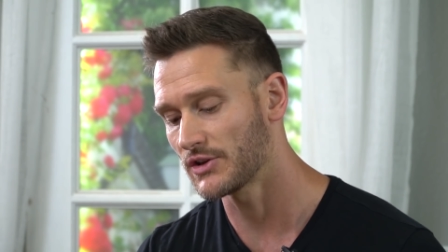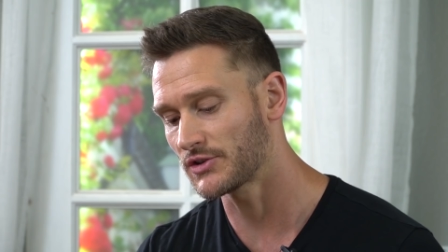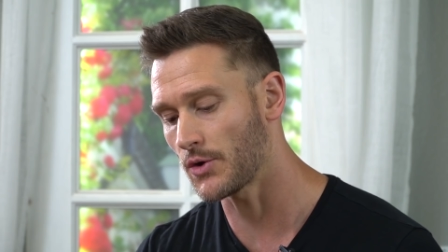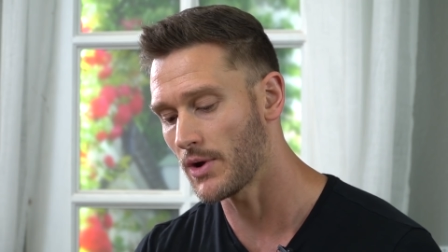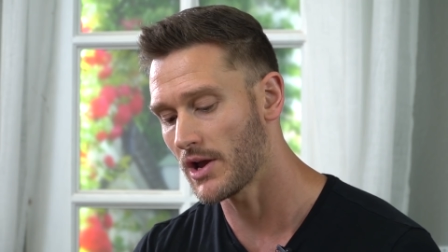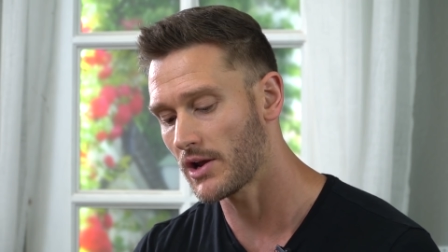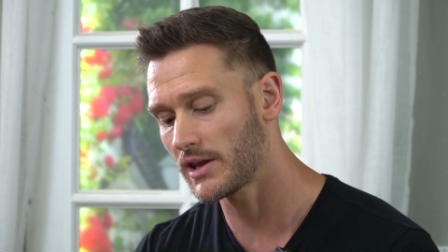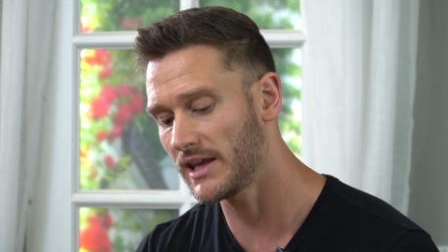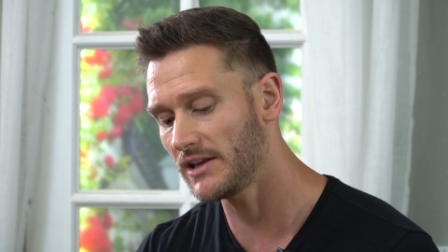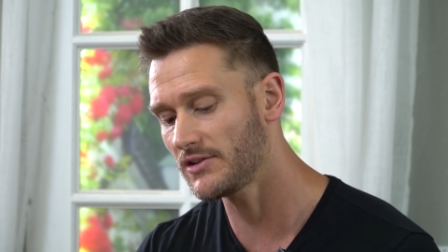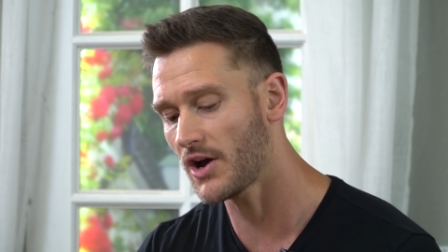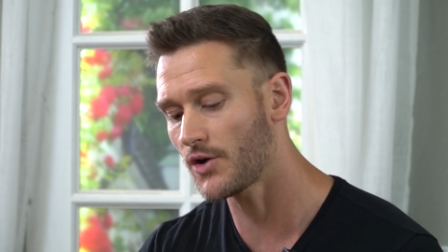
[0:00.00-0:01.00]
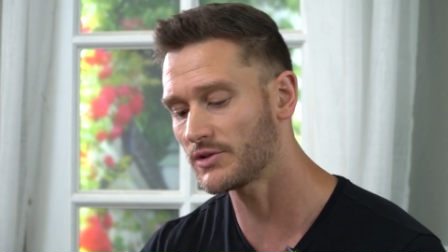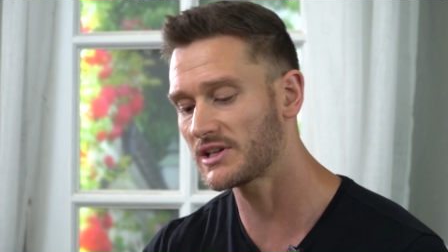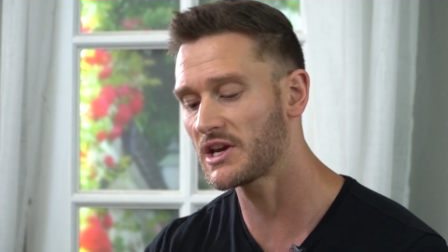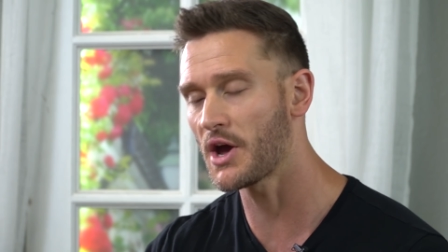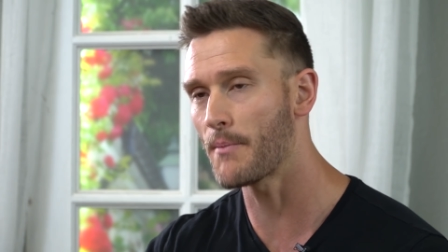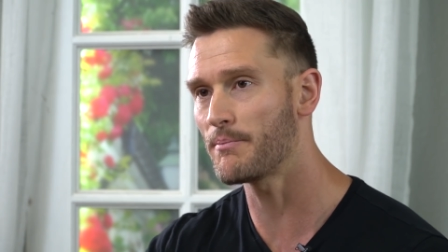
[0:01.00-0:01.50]
So
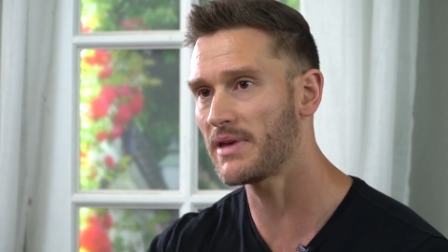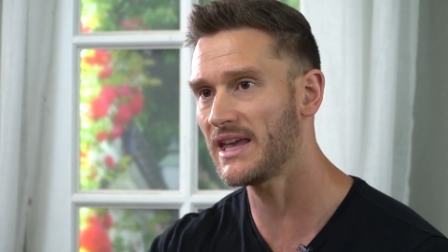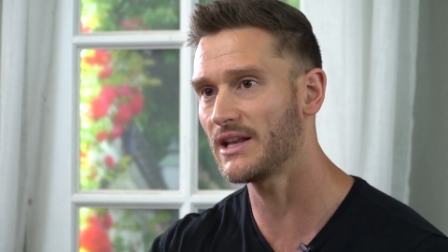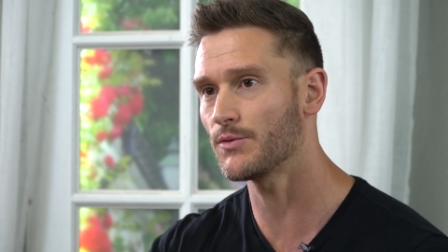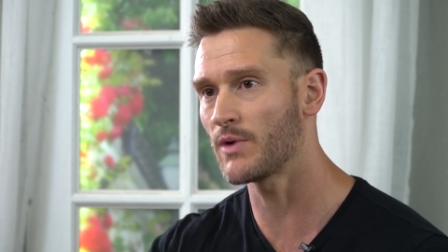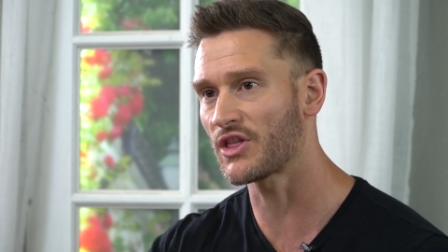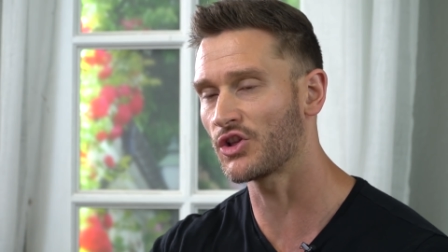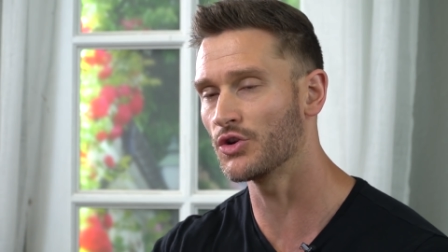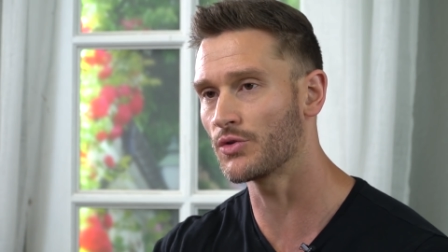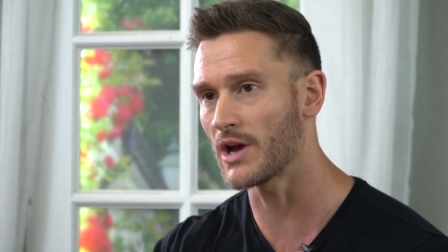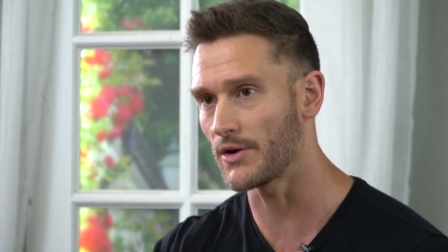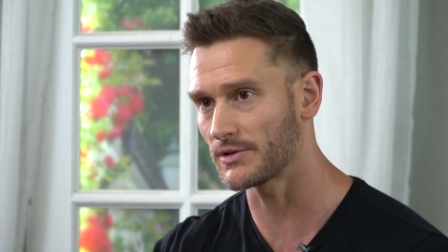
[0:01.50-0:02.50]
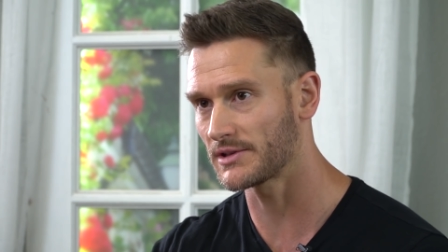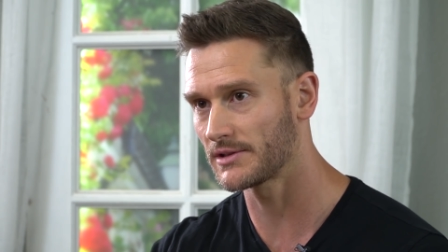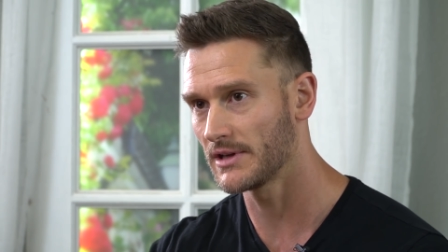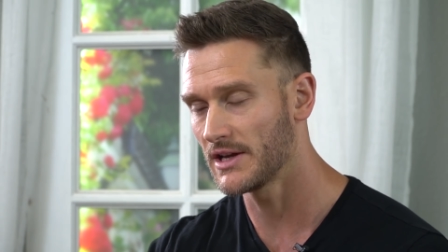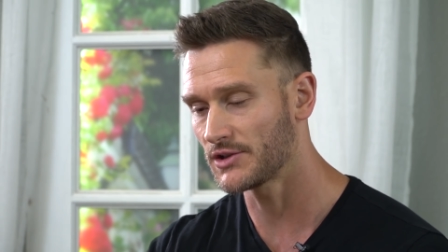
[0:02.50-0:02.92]
ketones compete with glucose.